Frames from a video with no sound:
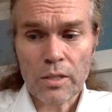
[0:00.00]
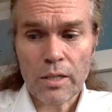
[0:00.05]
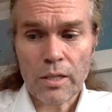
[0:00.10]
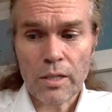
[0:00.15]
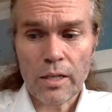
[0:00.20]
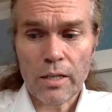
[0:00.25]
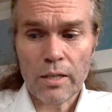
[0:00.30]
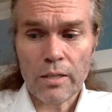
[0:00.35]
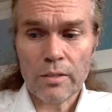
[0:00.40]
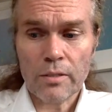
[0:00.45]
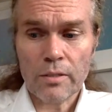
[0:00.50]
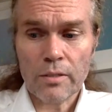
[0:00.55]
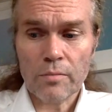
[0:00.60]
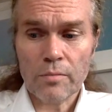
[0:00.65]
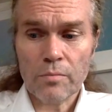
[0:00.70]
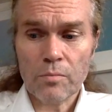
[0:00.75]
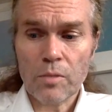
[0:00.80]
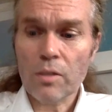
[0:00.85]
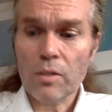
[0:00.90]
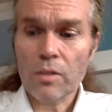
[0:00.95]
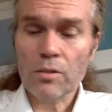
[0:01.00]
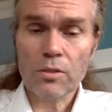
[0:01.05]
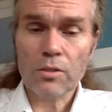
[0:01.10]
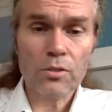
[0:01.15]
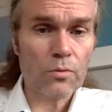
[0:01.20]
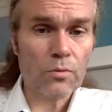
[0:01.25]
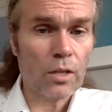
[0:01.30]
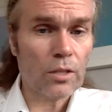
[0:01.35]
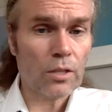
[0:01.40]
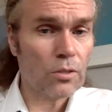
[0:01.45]
and
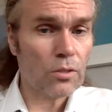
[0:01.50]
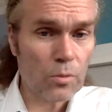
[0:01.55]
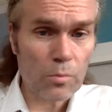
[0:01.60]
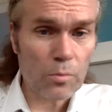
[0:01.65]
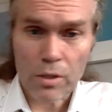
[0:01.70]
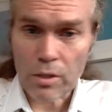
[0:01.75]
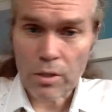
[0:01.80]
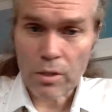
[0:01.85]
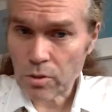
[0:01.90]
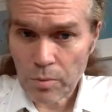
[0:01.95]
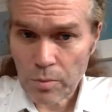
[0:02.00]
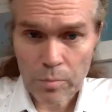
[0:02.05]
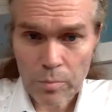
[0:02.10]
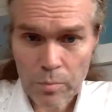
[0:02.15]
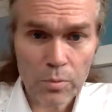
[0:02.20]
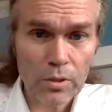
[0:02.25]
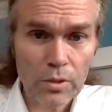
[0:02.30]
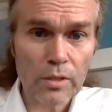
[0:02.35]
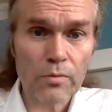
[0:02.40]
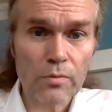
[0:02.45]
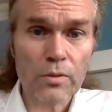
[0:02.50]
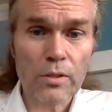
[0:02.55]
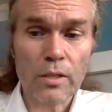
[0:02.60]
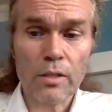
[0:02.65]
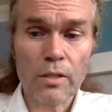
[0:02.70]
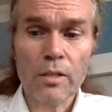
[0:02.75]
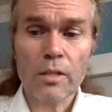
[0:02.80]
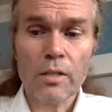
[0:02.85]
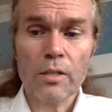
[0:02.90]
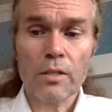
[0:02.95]
hundreds of millions of people lived
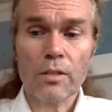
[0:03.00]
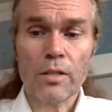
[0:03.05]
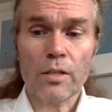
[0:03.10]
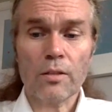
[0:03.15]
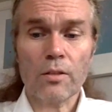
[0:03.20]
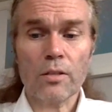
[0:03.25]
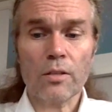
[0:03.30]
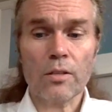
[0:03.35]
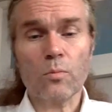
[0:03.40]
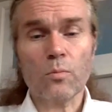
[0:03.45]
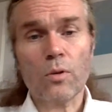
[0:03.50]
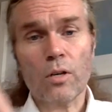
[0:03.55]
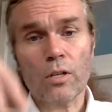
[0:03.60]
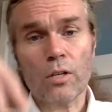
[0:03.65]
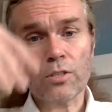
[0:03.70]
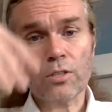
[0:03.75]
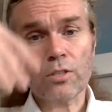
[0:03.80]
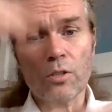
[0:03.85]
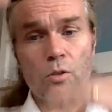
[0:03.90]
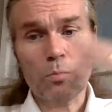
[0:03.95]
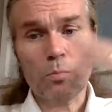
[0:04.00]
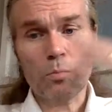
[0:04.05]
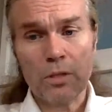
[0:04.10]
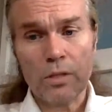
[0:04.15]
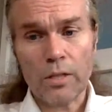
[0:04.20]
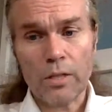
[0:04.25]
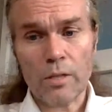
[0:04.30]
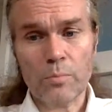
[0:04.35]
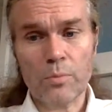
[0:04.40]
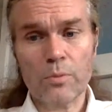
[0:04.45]
there. Then the walls
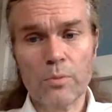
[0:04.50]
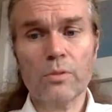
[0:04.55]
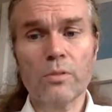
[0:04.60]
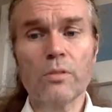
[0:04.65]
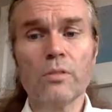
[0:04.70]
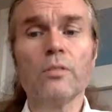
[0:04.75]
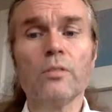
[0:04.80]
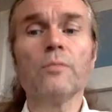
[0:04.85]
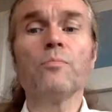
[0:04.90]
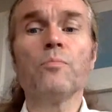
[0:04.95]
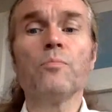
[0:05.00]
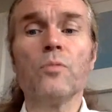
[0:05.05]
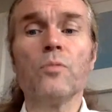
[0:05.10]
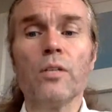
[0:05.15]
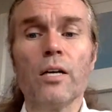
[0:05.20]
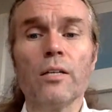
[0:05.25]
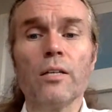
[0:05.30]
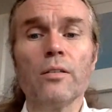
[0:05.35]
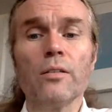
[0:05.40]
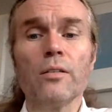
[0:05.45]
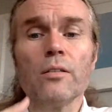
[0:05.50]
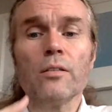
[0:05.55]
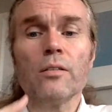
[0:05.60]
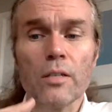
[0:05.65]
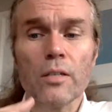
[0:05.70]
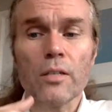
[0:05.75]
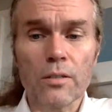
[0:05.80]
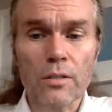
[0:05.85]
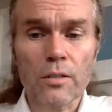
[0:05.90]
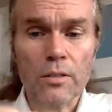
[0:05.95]
opened up, and
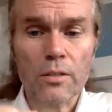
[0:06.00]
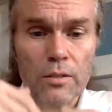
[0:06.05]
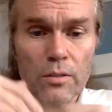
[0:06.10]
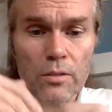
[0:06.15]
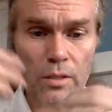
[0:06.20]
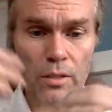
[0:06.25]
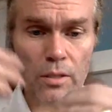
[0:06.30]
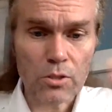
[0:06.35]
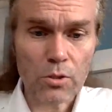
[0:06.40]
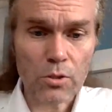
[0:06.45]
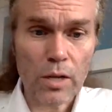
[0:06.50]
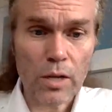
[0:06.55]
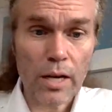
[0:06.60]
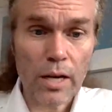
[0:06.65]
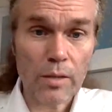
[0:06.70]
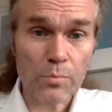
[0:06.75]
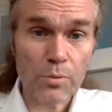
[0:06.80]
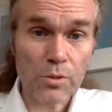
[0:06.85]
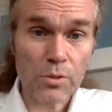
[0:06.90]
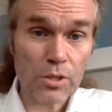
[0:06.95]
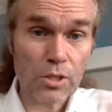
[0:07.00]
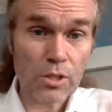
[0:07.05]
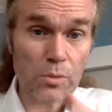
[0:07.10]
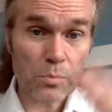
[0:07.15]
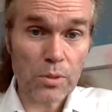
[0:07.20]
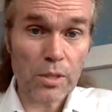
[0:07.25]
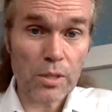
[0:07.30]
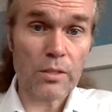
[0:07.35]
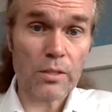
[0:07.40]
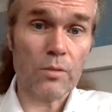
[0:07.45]
the tribes
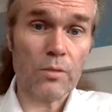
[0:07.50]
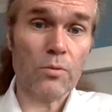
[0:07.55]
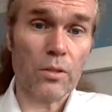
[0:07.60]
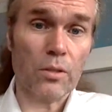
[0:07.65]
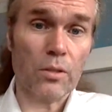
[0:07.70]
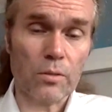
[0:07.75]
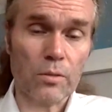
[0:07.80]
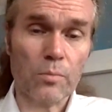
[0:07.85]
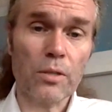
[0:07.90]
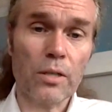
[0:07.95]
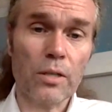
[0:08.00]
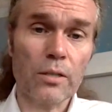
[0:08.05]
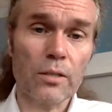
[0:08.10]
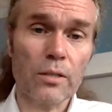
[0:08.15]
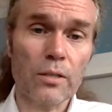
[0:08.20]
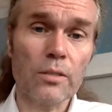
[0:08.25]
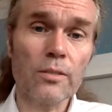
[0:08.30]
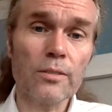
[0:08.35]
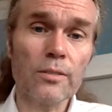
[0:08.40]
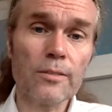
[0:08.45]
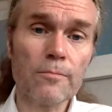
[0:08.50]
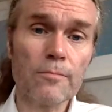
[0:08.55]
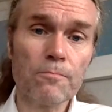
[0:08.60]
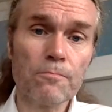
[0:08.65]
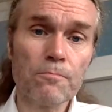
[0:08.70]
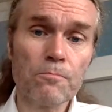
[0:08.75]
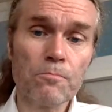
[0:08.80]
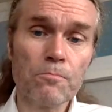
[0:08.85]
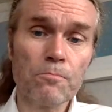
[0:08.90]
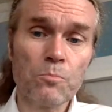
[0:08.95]
spread around the planet.
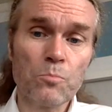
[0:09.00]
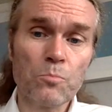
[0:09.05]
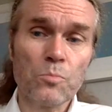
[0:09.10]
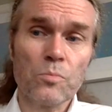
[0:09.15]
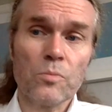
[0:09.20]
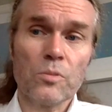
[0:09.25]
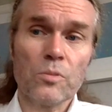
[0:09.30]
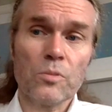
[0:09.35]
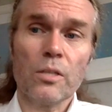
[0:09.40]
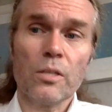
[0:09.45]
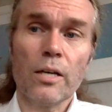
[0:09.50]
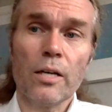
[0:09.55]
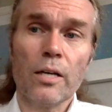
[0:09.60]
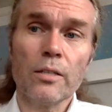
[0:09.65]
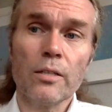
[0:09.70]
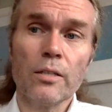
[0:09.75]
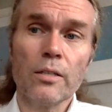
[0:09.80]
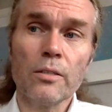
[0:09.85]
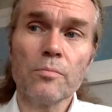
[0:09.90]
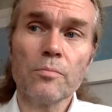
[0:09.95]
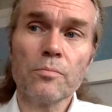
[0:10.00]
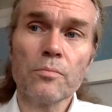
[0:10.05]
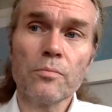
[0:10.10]
And